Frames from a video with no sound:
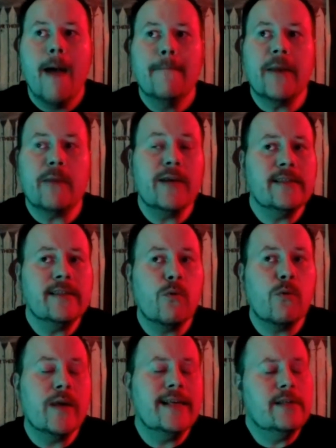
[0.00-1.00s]
But the
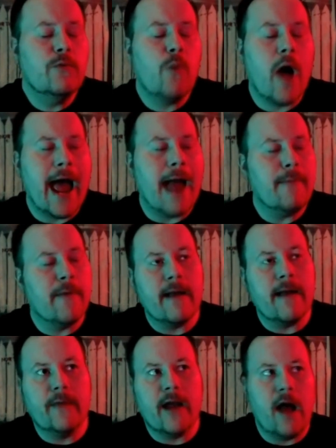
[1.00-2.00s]
reason why I bring
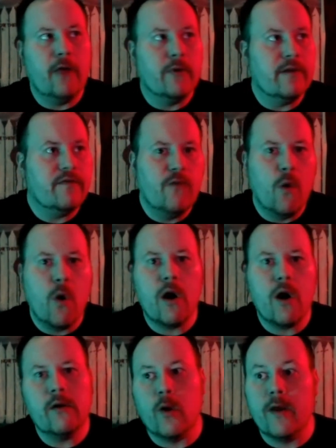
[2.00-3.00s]
up like Halloween
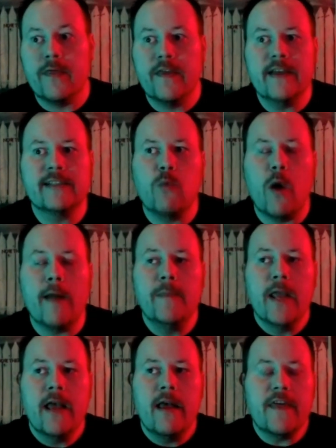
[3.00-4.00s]
4 or this one,
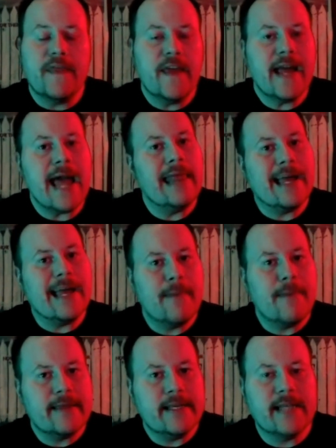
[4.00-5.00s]
the thing I like
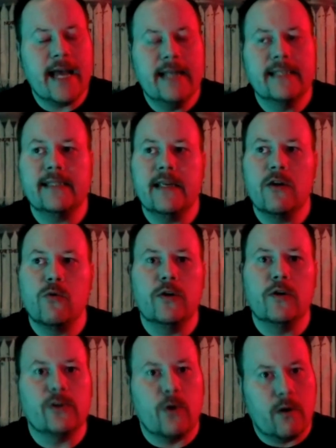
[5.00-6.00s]
about these kind of
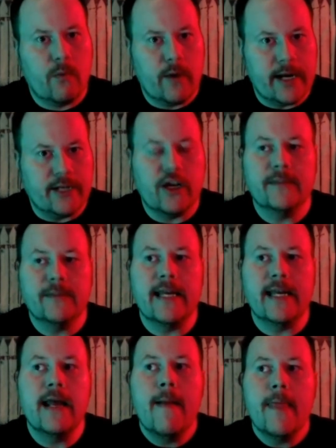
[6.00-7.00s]
sequels or when it jumps in,